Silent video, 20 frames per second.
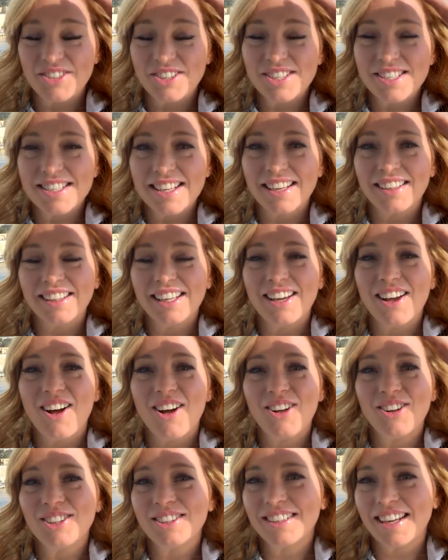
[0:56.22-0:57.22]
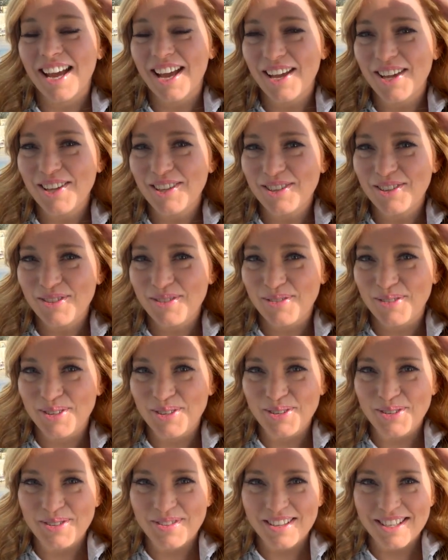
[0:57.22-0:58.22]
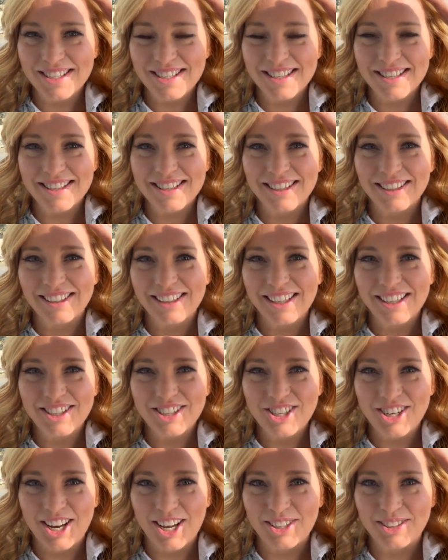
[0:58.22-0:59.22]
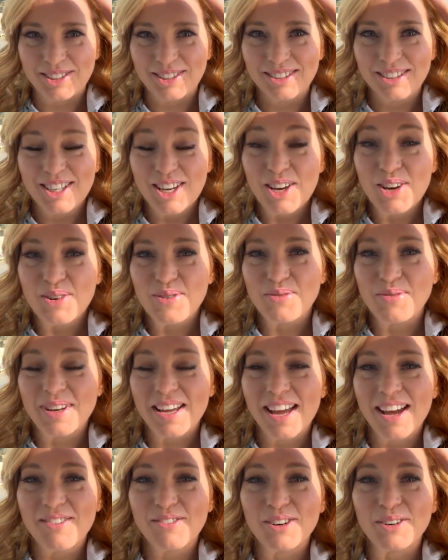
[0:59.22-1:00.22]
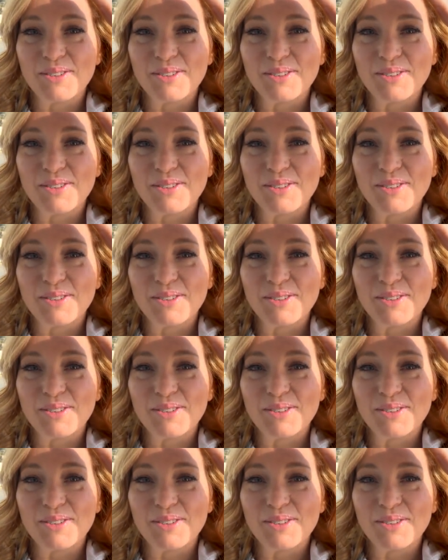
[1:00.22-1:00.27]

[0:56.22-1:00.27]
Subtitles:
Sailing all night through the Sicilian Channel, we have